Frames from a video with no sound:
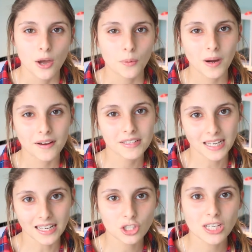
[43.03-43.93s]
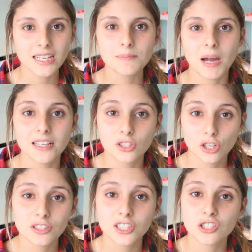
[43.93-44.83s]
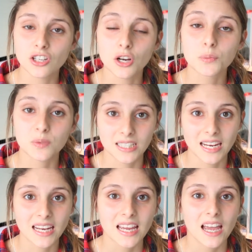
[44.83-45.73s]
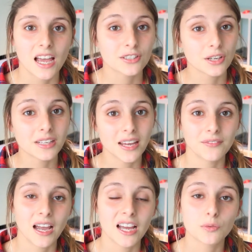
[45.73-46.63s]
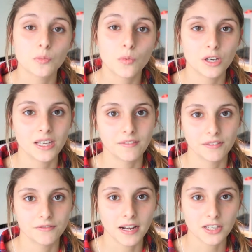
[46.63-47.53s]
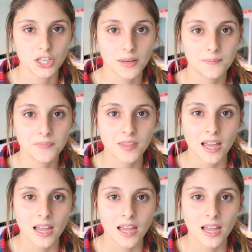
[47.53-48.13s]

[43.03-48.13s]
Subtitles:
whereas actually my sausage dog Woody has only ever had one ear infection.